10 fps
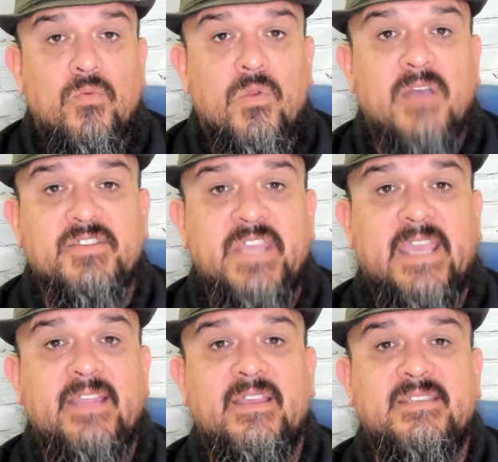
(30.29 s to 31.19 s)
We're also
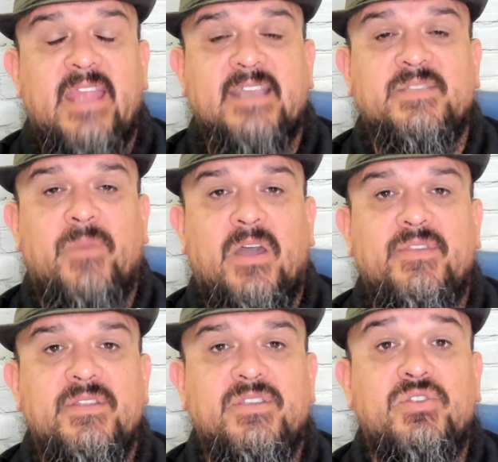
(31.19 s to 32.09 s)
taking this next
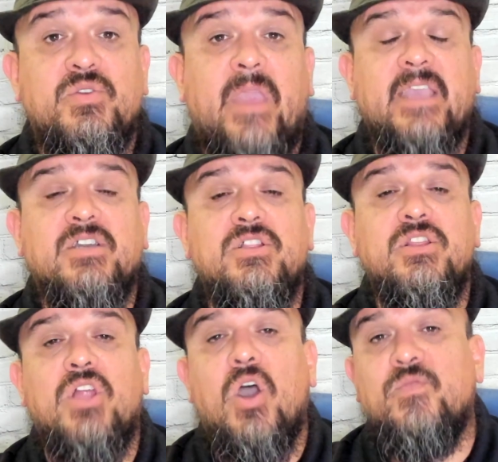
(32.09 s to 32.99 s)
month to do
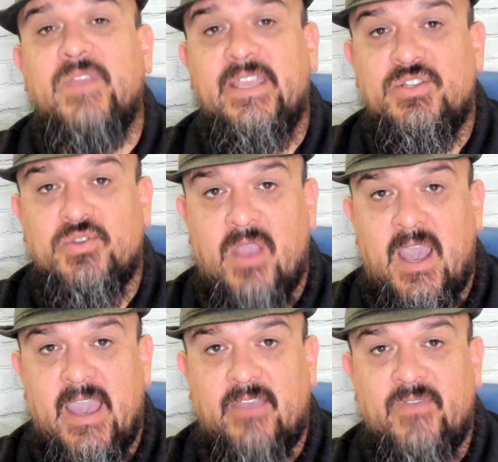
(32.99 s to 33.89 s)
clothing
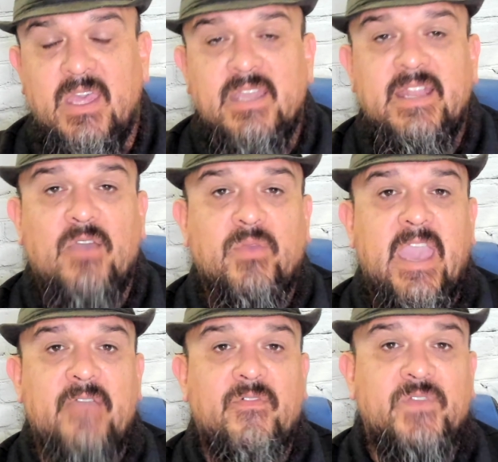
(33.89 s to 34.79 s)
drive. Now,
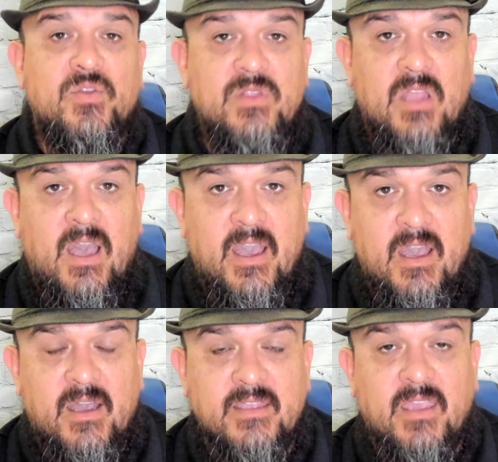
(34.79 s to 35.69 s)
we have a few
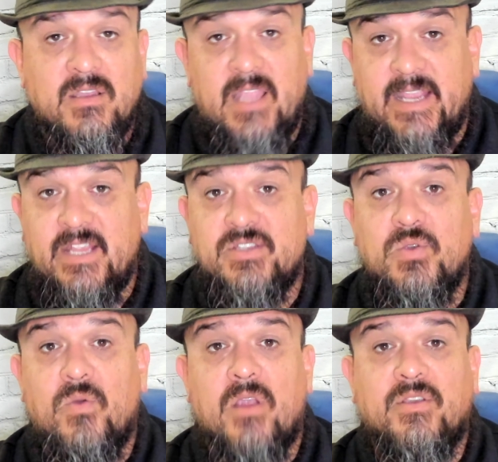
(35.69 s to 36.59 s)
uh, young ladies
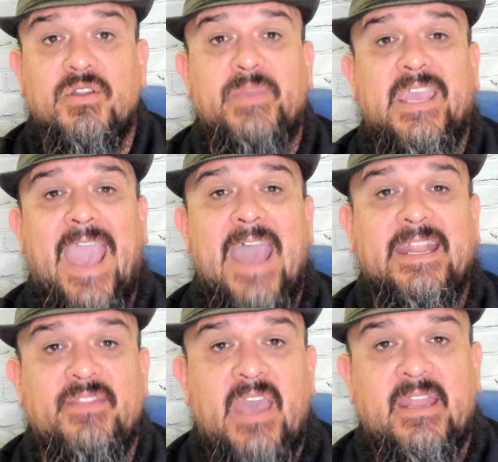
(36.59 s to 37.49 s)
who are going to be
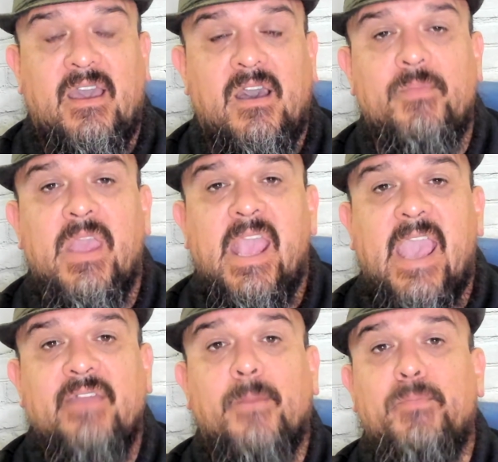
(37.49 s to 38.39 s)
heading that up,
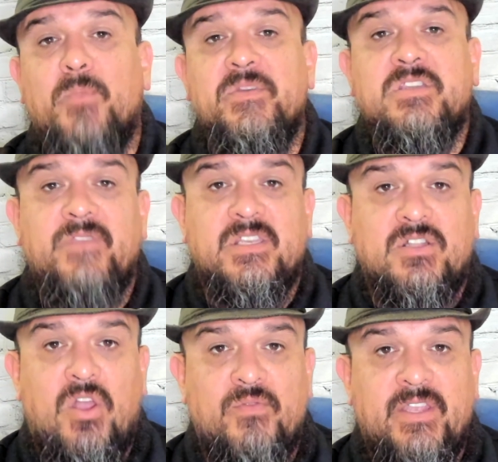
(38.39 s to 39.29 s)
and the purpose of this
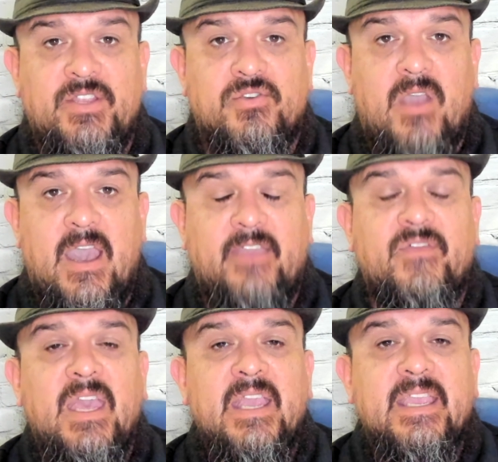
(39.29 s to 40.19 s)
clothing
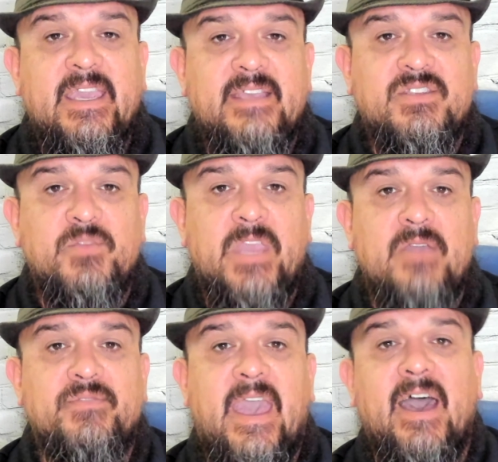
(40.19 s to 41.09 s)
drive is to be
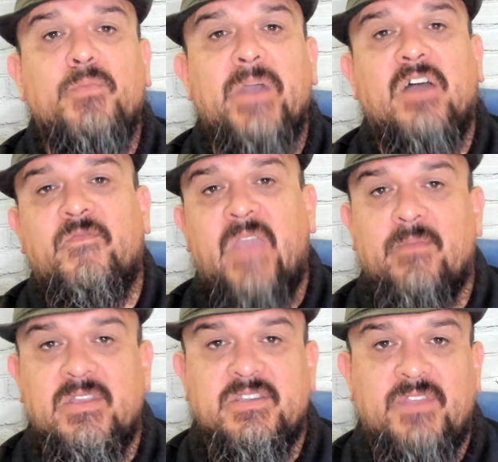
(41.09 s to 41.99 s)
able to help out
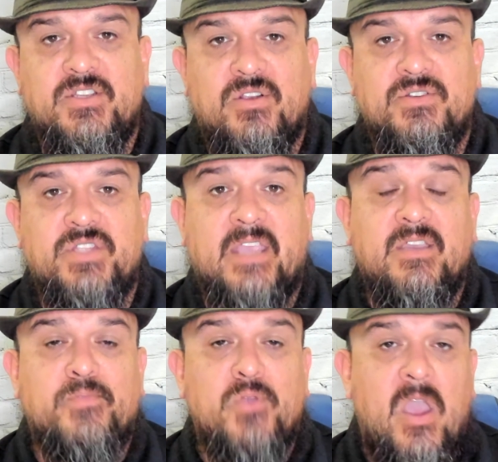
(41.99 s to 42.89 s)
families of the church
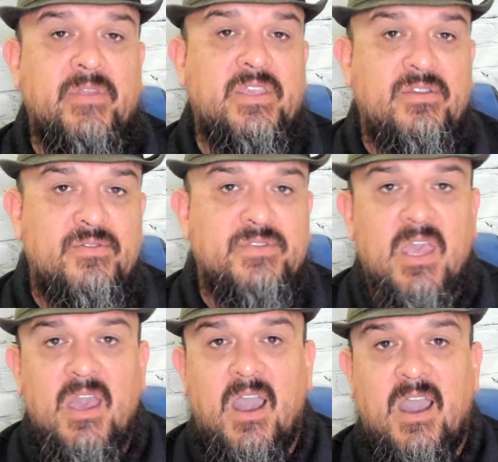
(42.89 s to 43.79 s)
that could probably use,
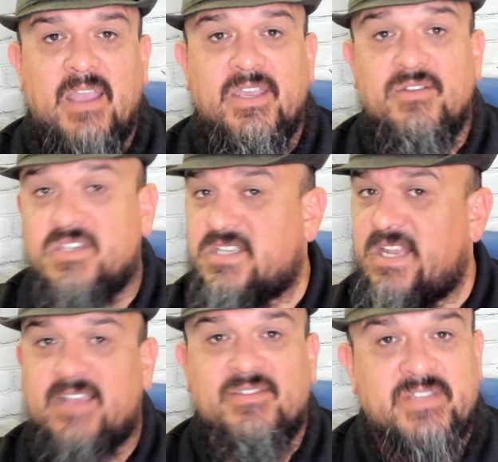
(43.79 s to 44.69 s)
uh, you know, just
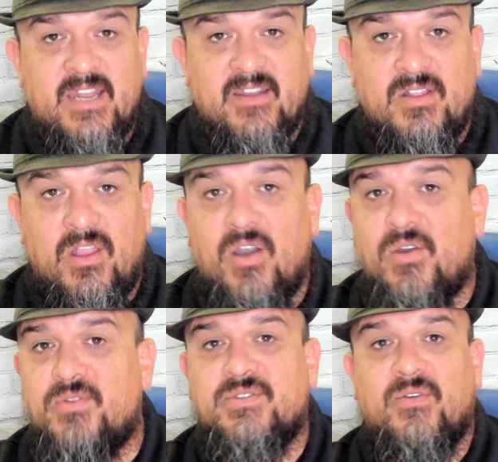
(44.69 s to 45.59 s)
an extra of
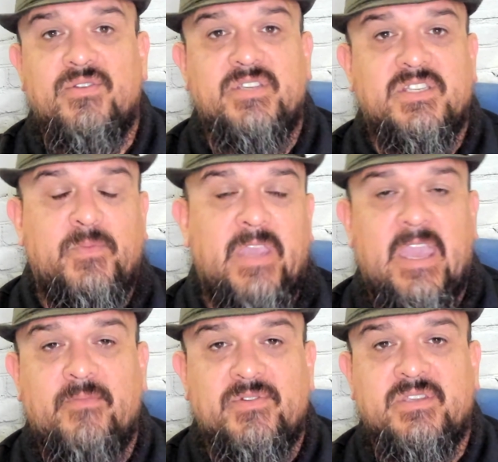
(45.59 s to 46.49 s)
clothes or just to be
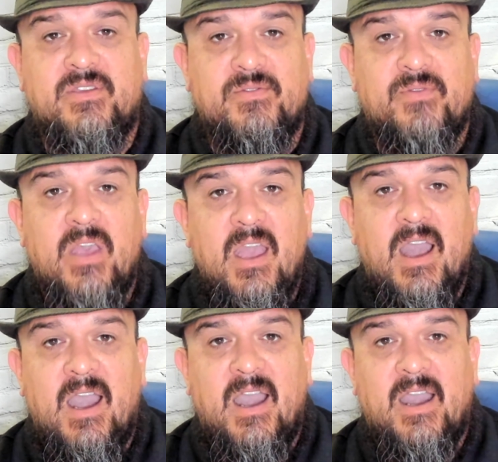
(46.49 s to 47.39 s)
able to
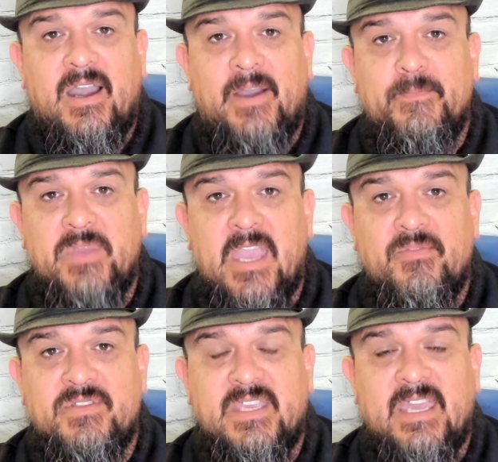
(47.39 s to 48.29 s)
uh, um, be
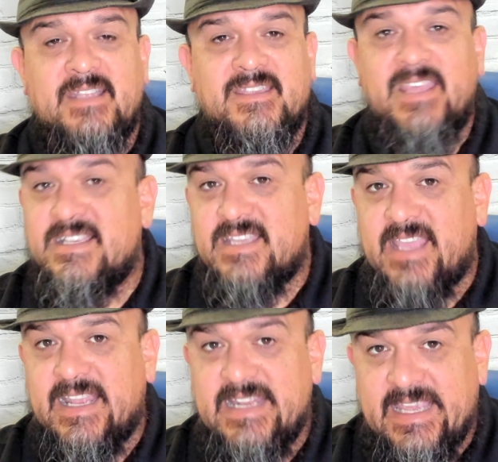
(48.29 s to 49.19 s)
able to get things
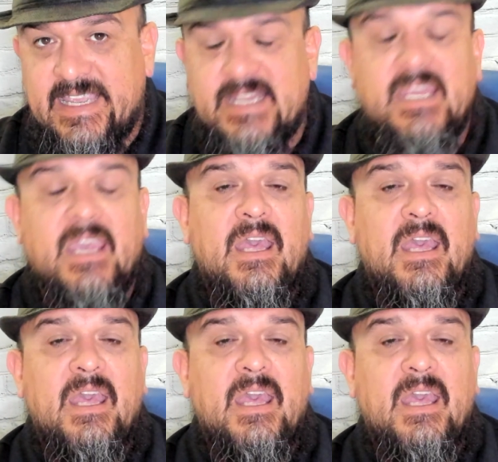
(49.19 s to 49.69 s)
that they need.